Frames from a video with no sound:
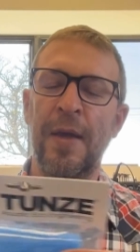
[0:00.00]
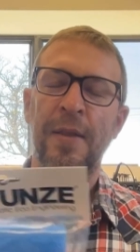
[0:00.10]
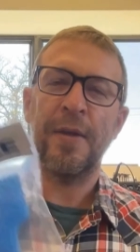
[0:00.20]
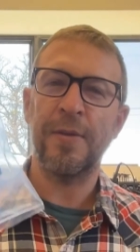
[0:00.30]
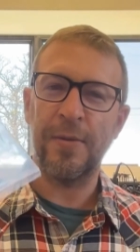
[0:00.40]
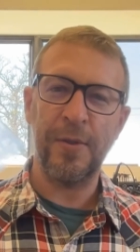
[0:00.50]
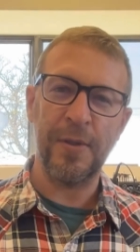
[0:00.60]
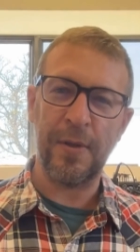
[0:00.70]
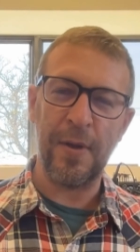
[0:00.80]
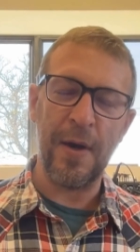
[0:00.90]
this will
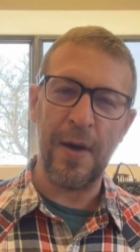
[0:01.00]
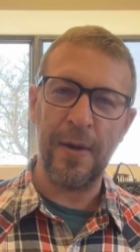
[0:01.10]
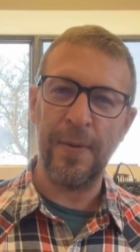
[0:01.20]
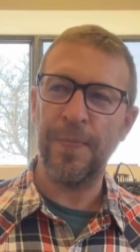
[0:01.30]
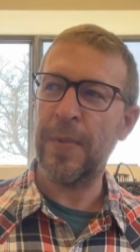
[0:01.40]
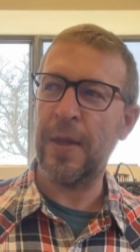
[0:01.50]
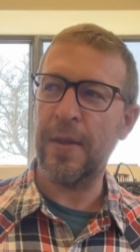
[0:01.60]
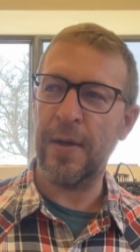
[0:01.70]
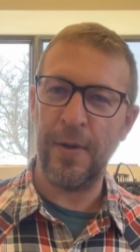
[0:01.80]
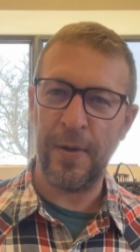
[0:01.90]
just clog, and
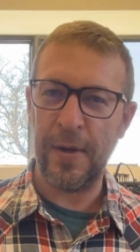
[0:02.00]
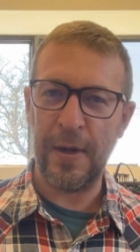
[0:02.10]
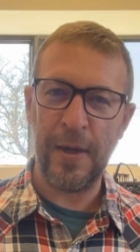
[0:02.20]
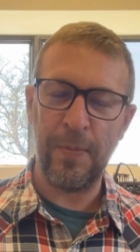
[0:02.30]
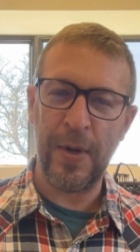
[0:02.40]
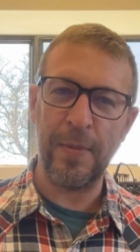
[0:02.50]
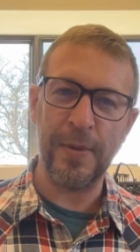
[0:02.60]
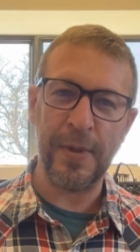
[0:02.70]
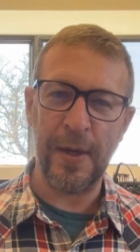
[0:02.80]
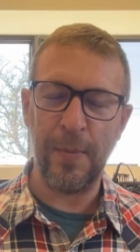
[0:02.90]
then you're going to get
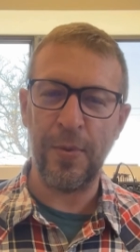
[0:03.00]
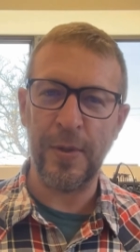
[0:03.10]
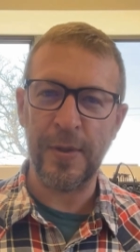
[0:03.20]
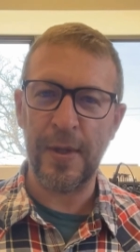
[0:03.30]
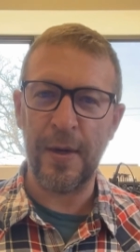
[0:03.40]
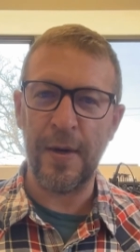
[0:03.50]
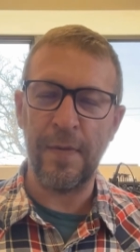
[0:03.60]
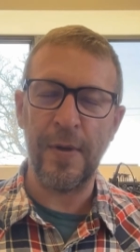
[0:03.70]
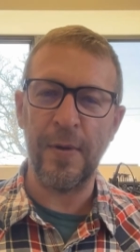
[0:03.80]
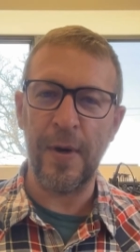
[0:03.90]
bubbles getting pushed out
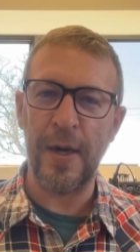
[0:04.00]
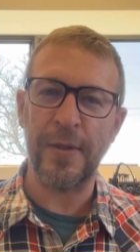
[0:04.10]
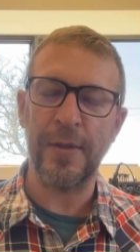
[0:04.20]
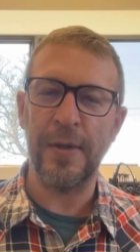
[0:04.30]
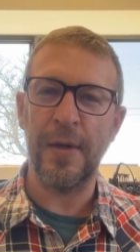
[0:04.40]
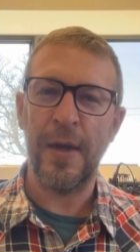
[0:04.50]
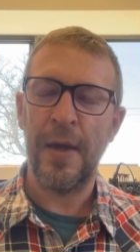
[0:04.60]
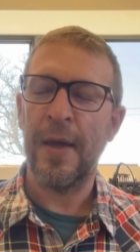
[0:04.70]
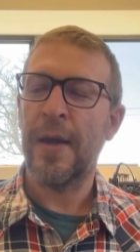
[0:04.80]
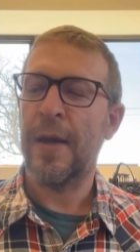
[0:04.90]
every direction.
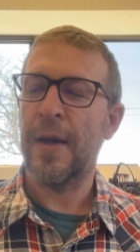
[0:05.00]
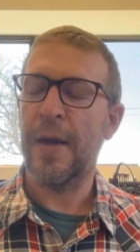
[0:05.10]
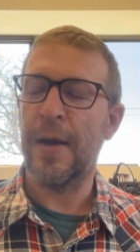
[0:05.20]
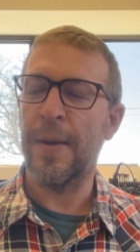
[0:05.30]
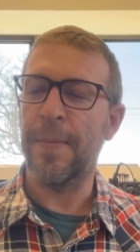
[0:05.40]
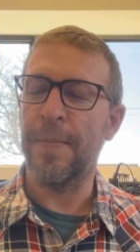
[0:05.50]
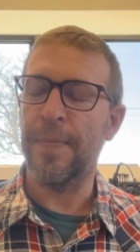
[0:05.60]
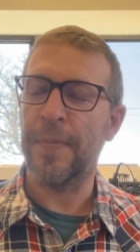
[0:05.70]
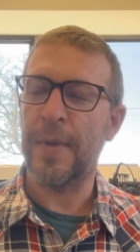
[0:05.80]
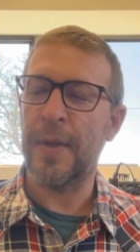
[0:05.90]

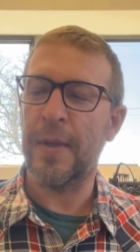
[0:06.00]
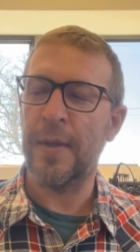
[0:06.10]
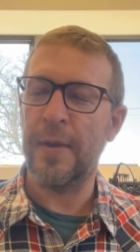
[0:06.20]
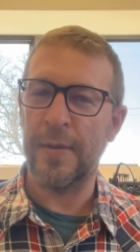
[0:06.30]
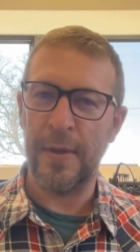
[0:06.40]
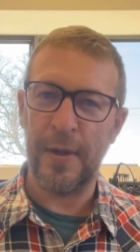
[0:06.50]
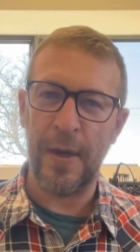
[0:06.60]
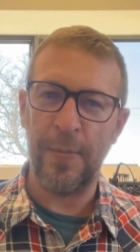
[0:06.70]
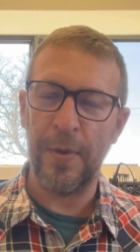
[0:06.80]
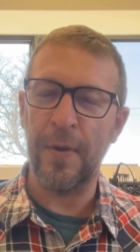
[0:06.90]
The
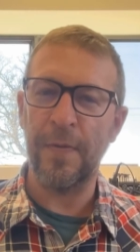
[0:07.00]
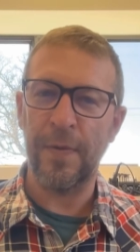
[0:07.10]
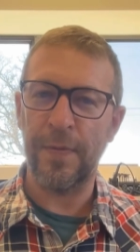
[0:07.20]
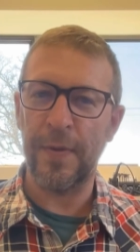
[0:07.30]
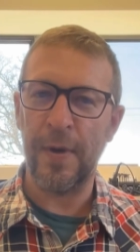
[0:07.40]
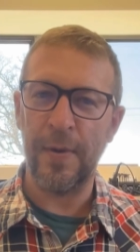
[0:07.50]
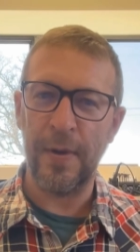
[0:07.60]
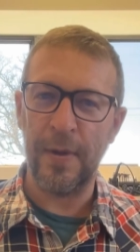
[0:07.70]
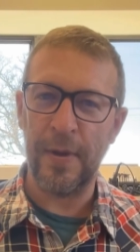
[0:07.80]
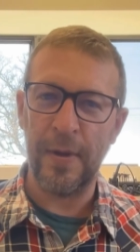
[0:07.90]
cup will overflow.
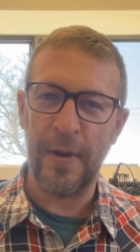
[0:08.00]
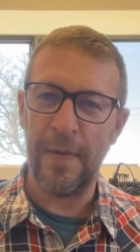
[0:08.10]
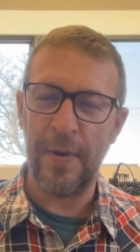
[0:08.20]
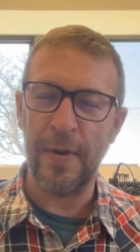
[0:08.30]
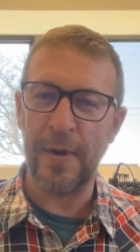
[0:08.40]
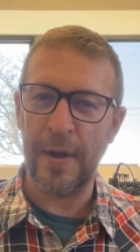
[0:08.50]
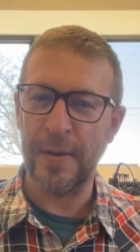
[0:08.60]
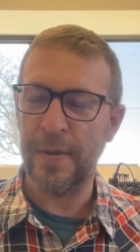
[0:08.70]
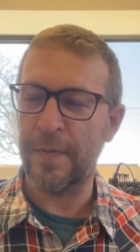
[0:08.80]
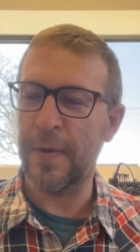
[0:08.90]
You'll have all
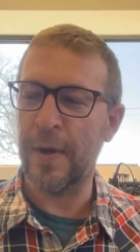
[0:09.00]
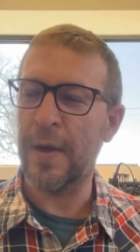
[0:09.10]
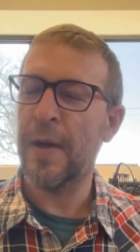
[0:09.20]
kinds of fun.